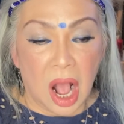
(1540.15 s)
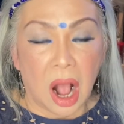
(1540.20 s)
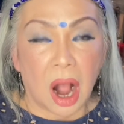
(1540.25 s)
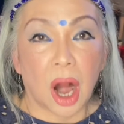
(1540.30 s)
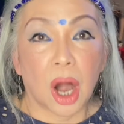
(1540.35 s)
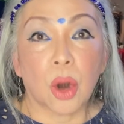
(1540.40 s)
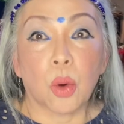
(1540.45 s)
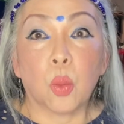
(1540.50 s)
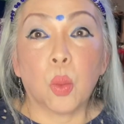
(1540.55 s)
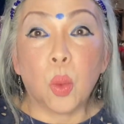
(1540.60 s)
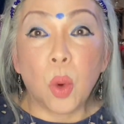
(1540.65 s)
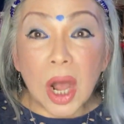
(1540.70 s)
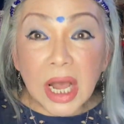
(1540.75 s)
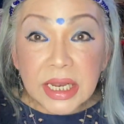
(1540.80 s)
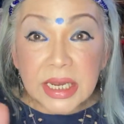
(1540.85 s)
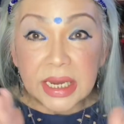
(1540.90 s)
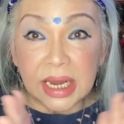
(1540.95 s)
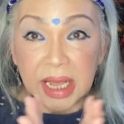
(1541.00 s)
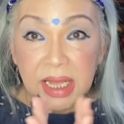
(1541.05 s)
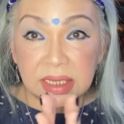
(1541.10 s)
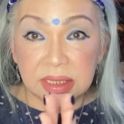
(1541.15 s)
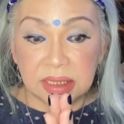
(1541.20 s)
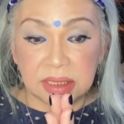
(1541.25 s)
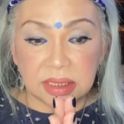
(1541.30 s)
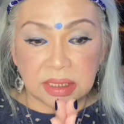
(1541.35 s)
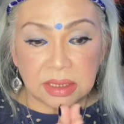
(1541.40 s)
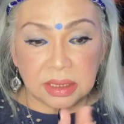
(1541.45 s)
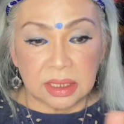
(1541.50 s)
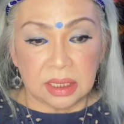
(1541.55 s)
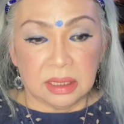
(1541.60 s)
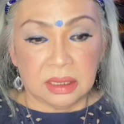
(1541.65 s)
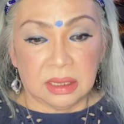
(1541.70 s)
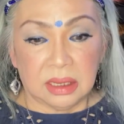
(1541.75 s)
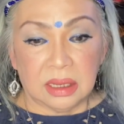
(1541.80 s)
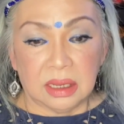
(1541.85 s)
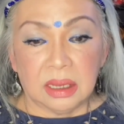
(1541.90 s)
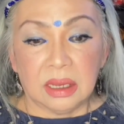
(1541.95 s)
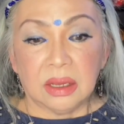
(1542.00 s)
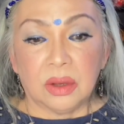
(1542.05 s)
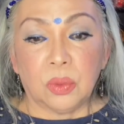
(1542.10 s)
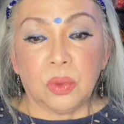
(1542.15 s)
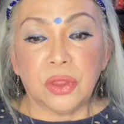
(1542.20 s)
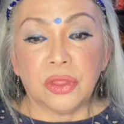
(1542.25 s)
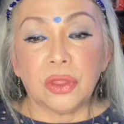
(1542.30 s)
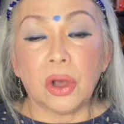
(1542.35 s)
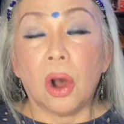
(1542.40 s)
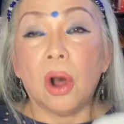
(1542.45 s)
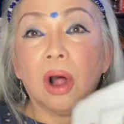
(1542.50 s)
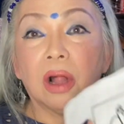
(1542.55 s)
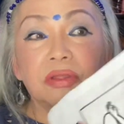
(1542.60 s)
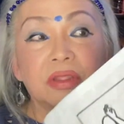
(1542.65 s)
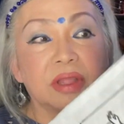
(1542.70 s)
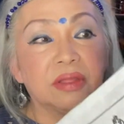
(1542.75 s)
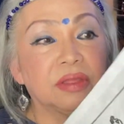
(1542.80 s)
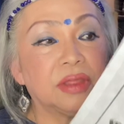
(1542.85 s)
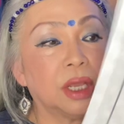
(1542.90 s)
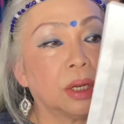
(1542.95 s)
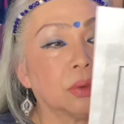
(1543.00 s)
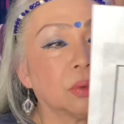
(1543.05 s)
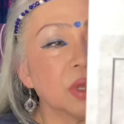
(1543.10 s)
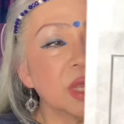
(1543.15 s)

our oneness with all that there